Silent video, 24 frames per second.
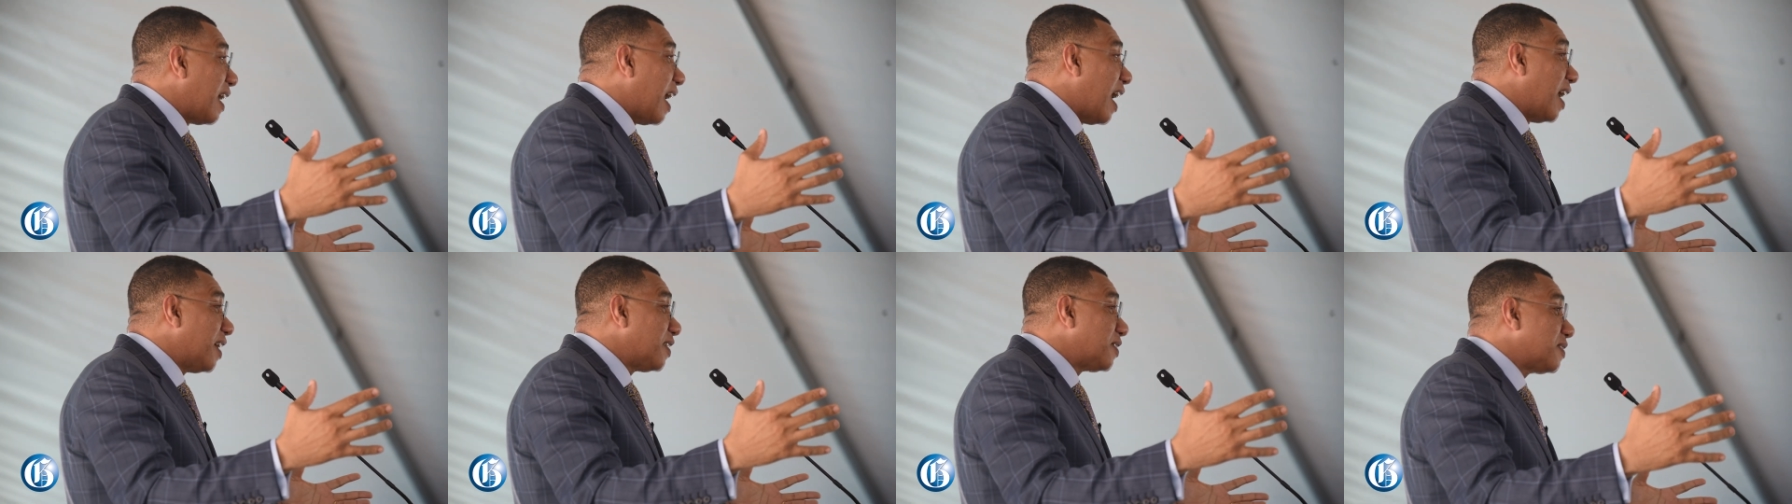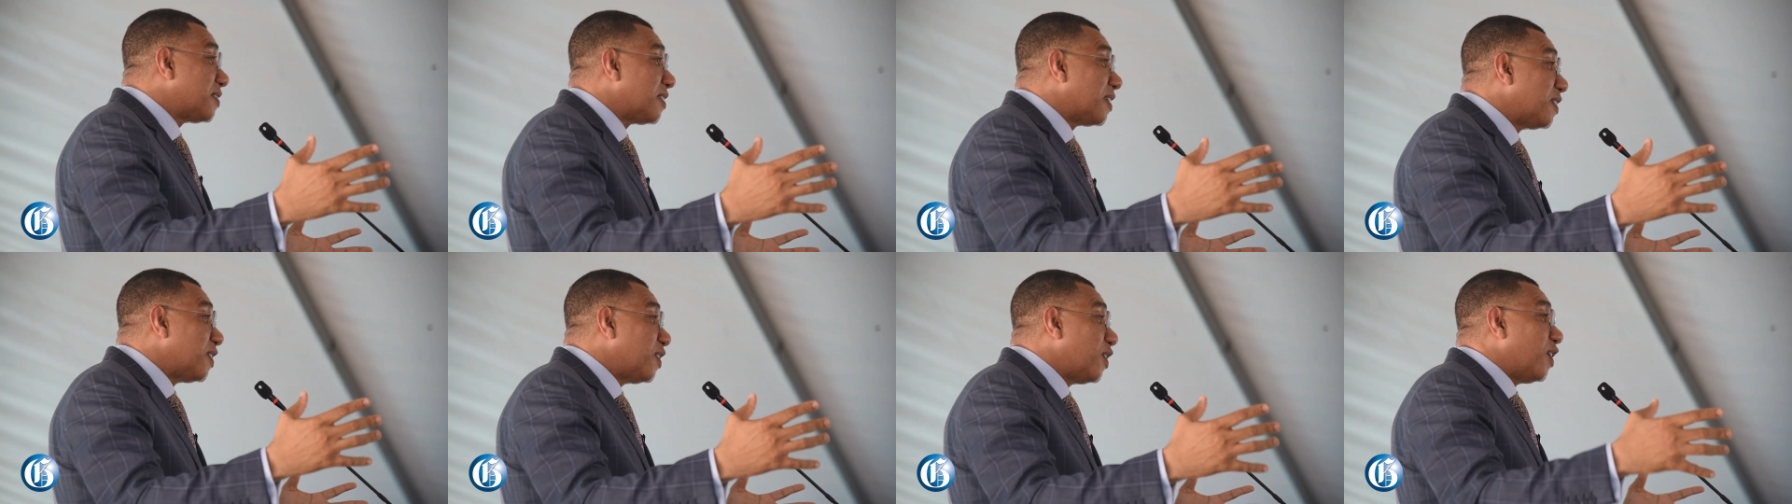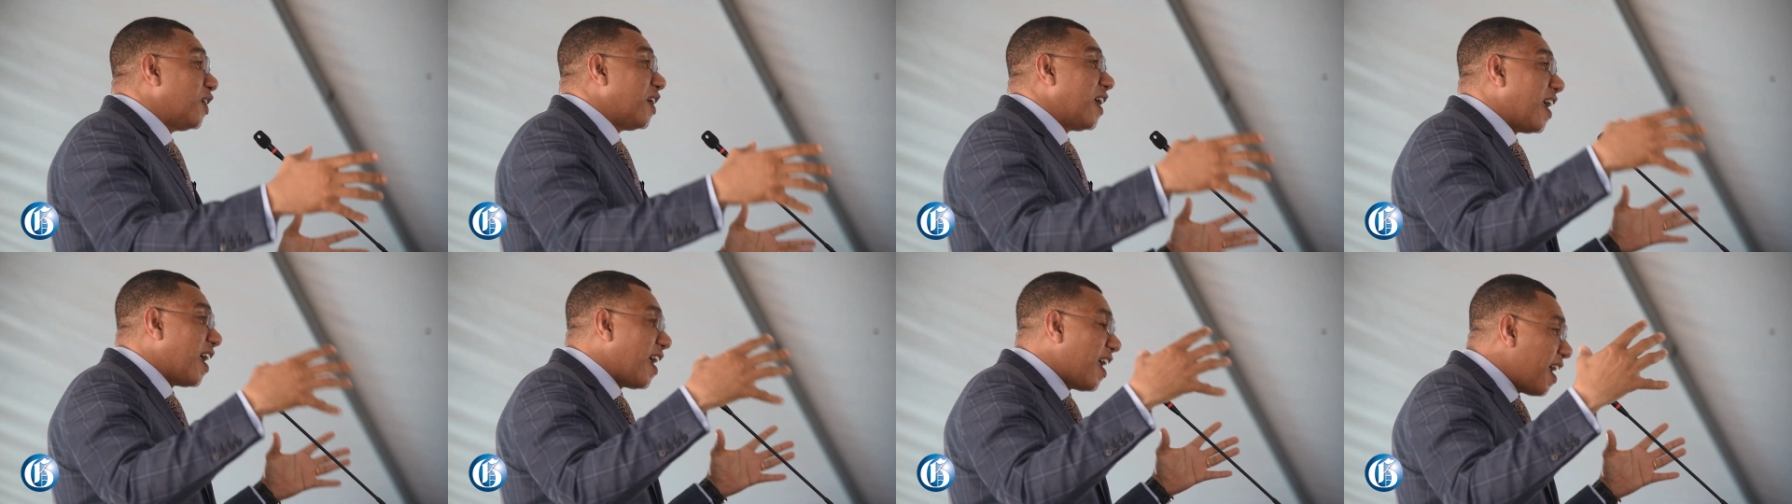as
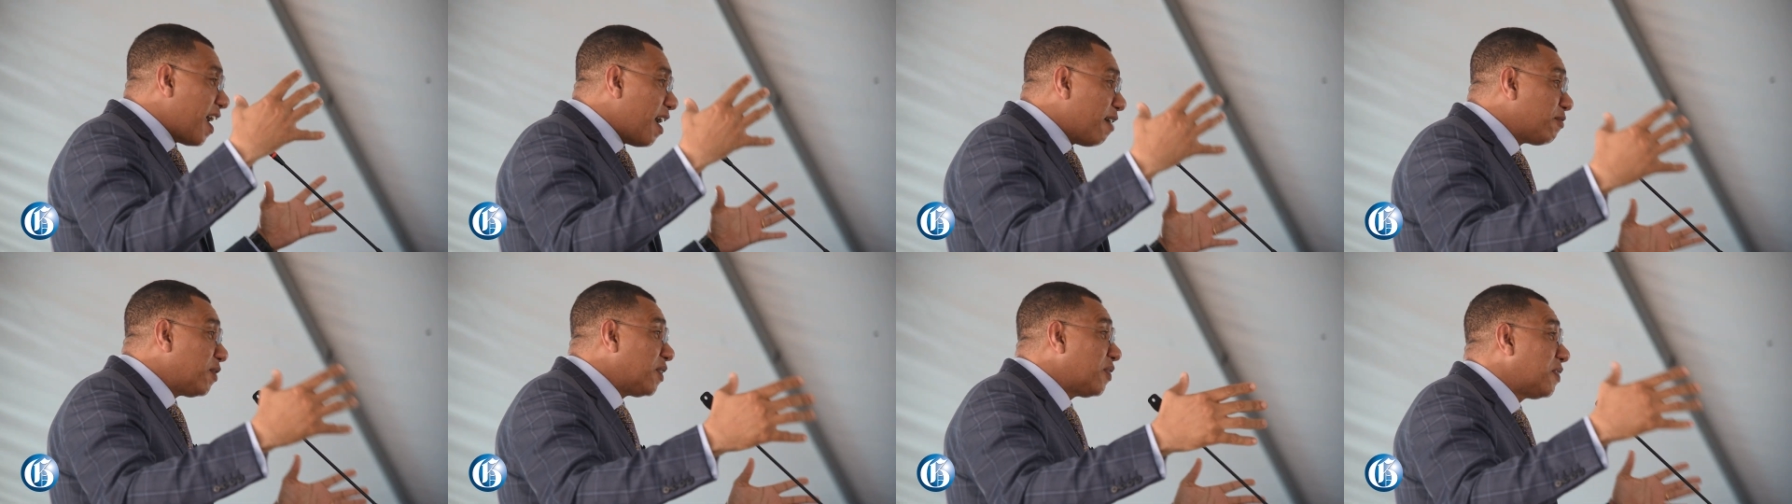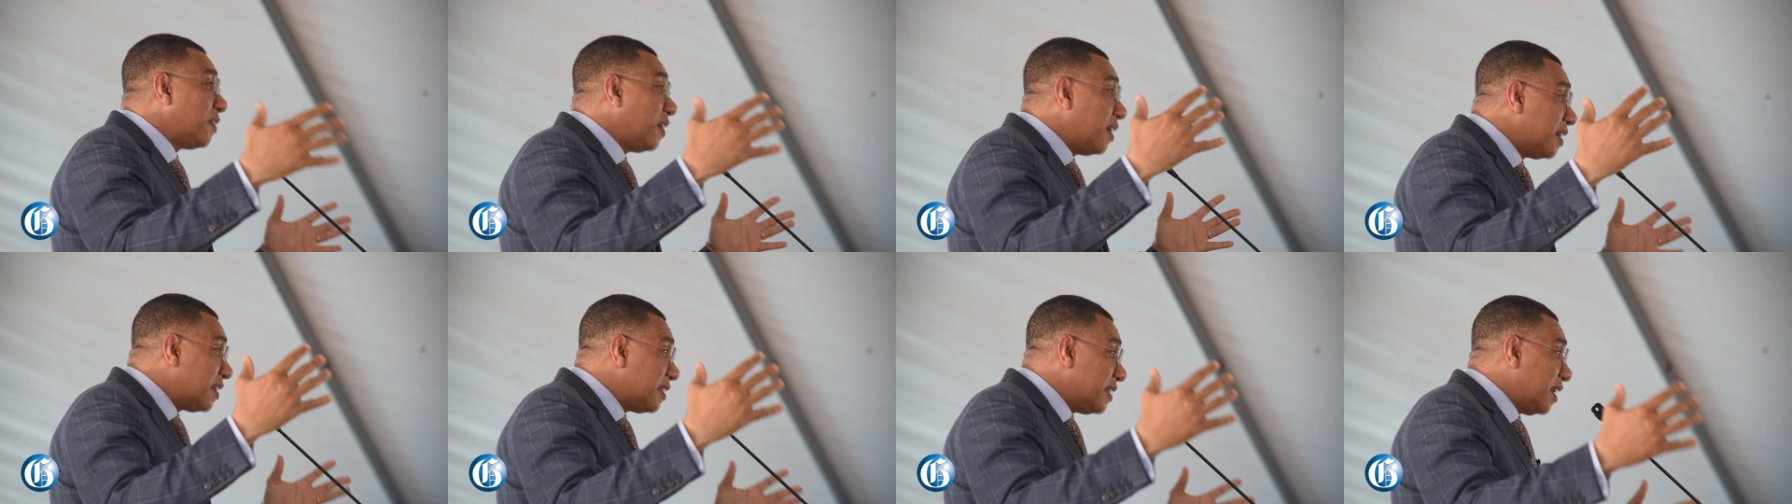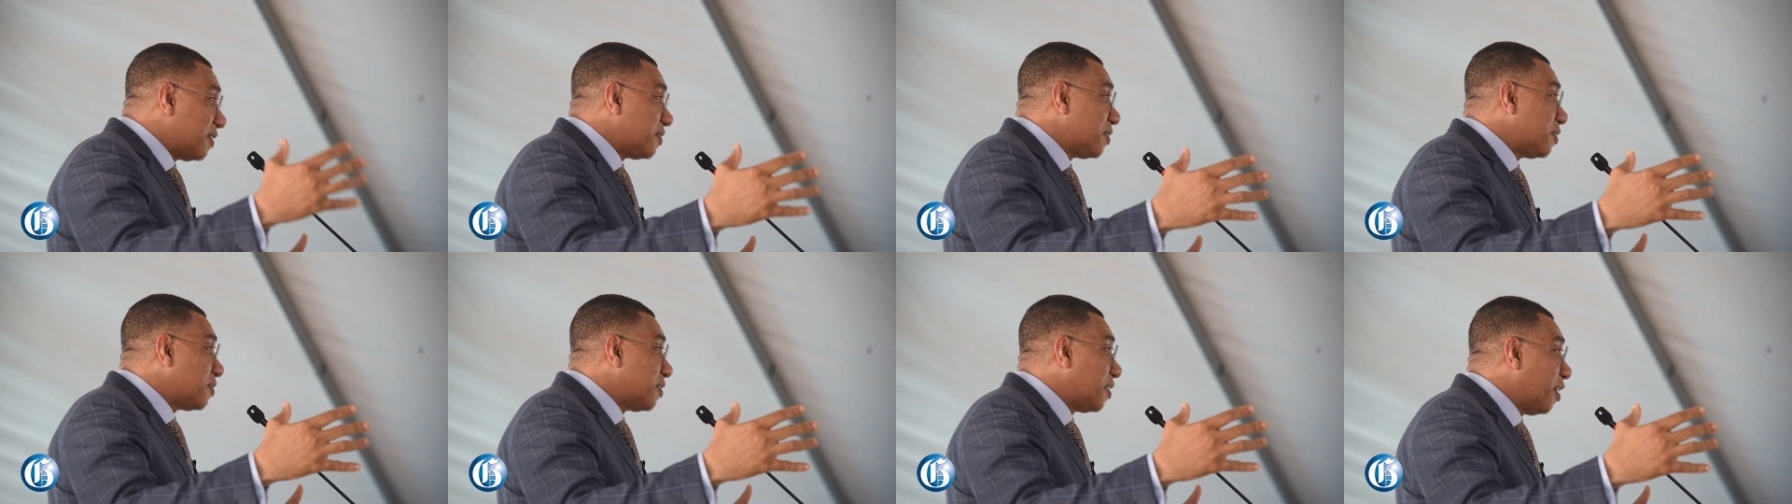everything
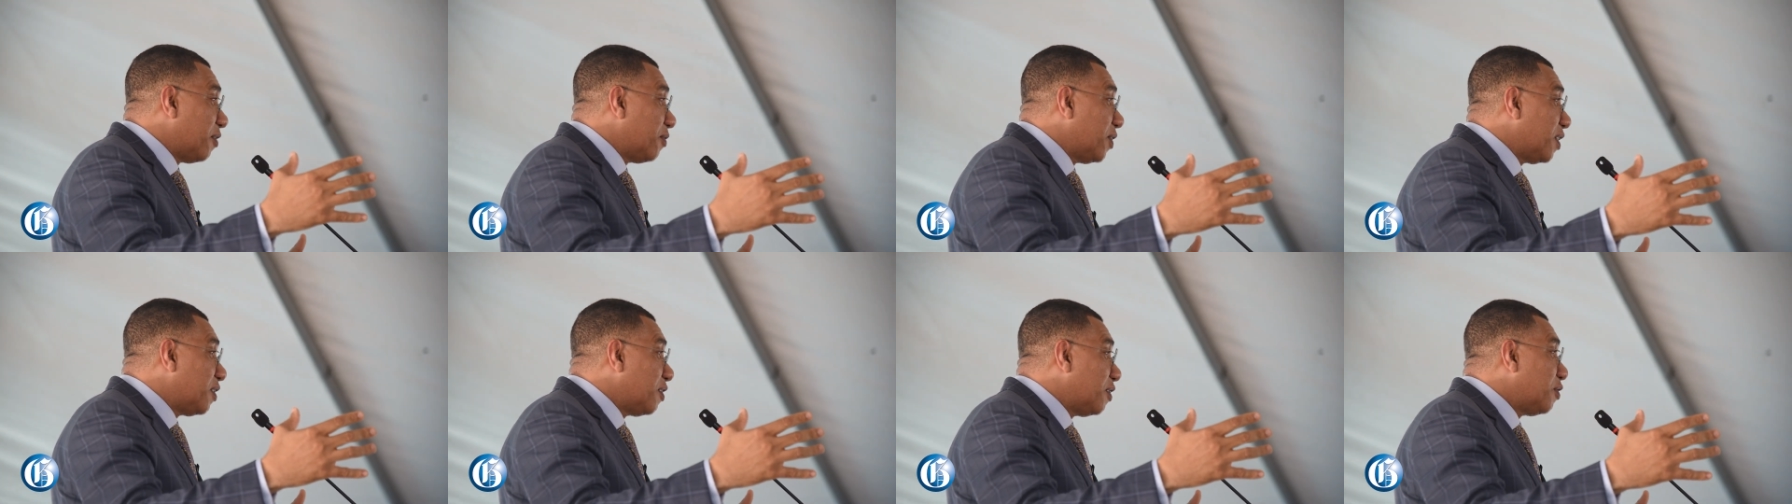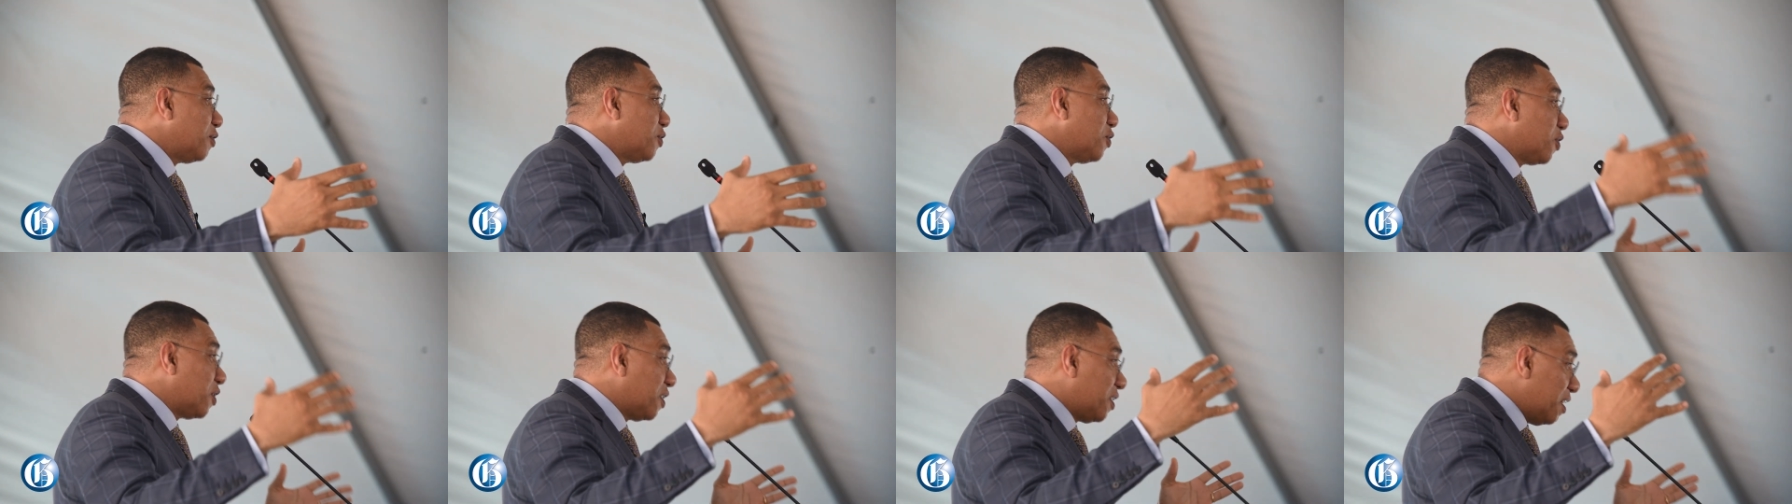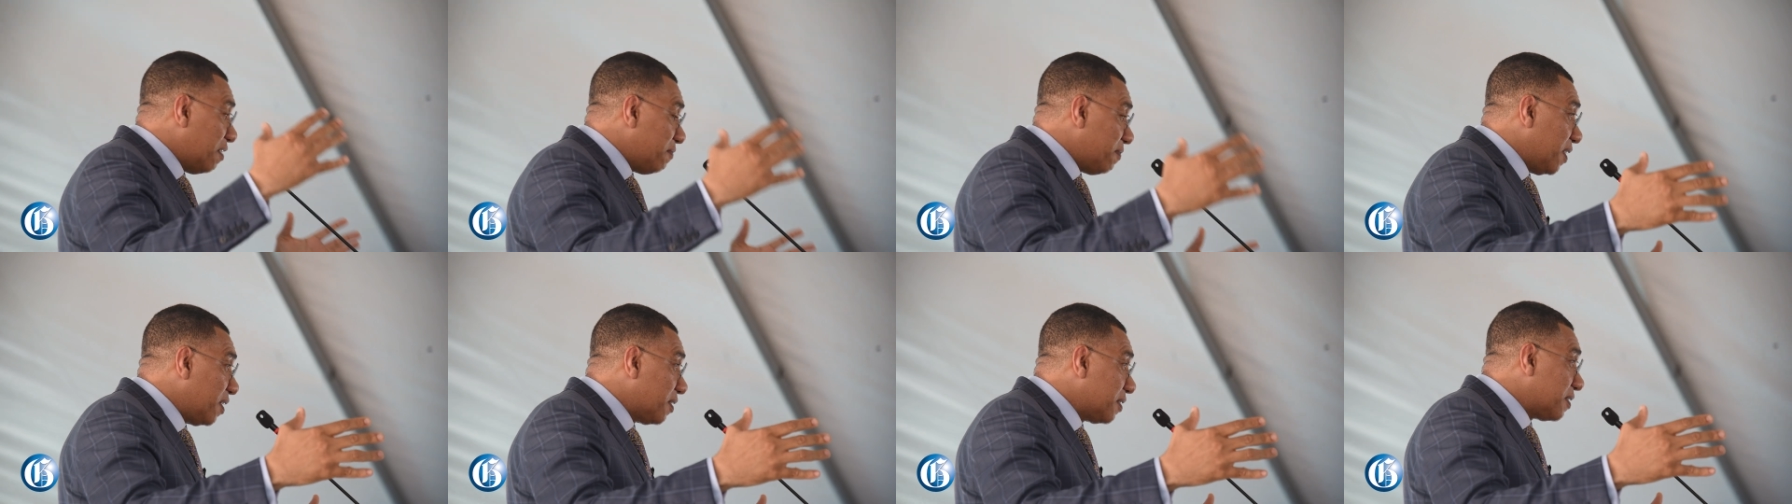necessary to give
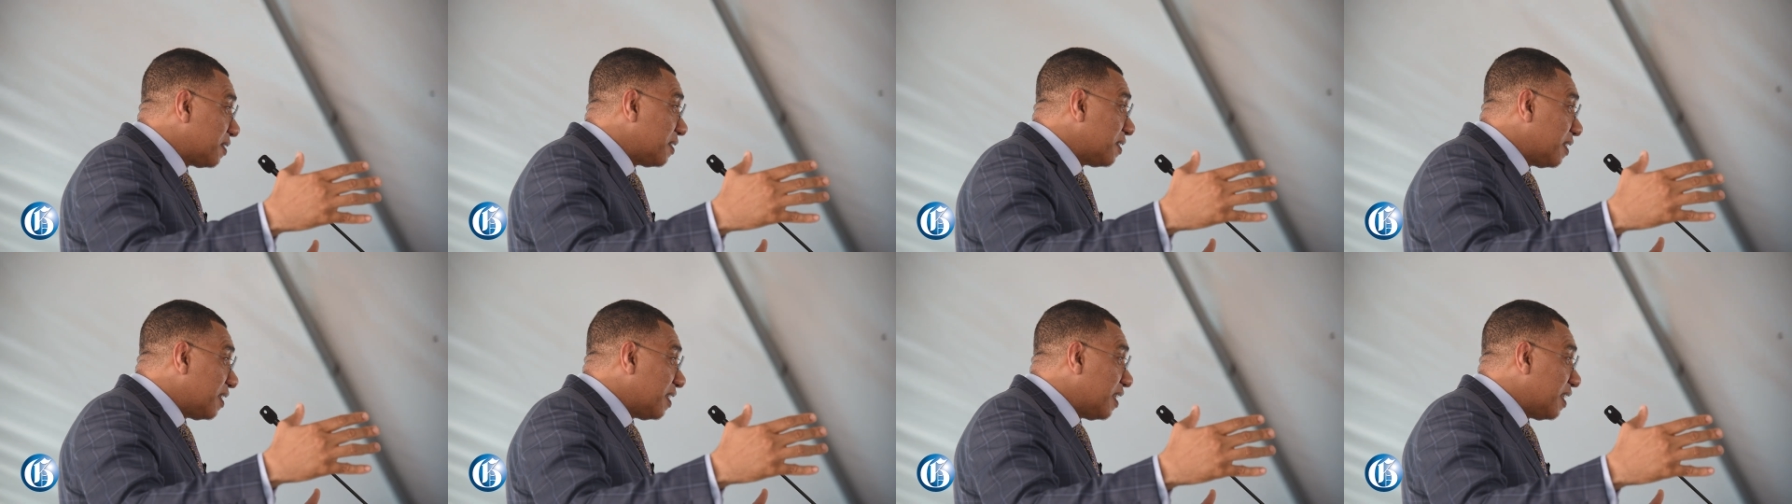it